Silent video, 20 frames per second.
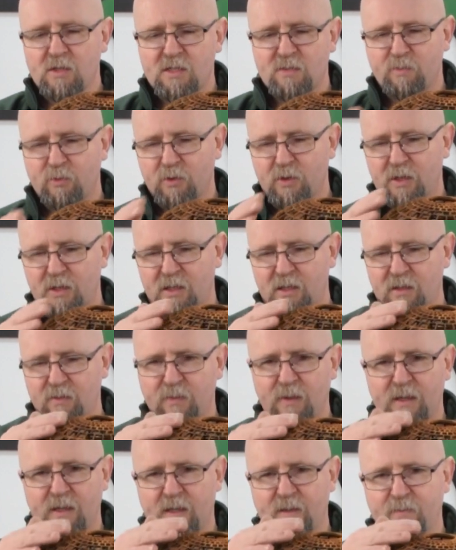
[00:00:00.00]
but
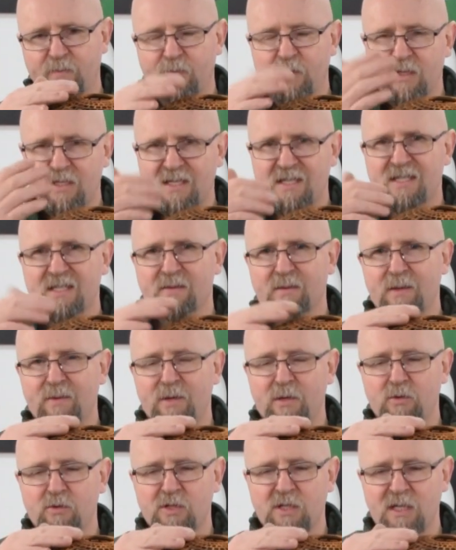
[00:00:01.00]
the system I'm
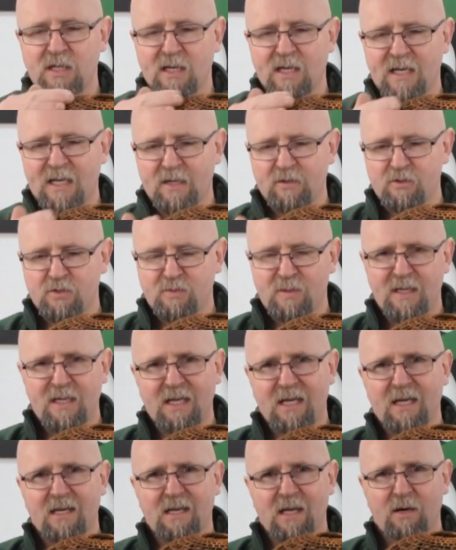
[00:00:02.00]
using allows me to
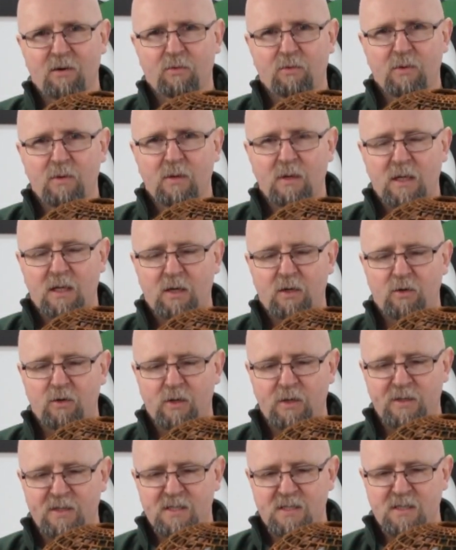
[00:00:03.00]
get down here
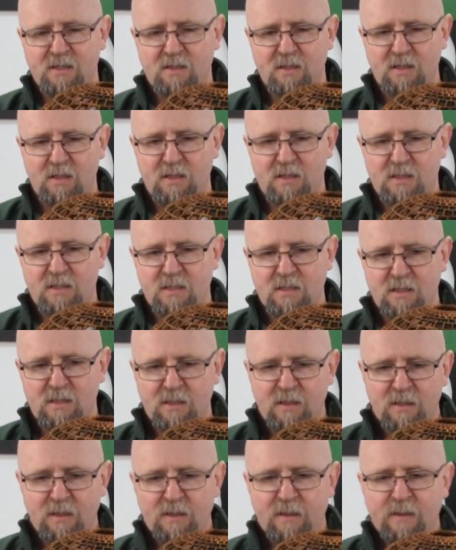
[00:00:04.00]
on the sides.
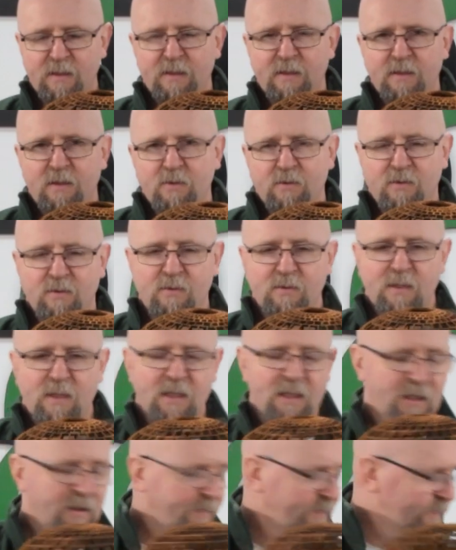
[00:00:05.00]
Okay.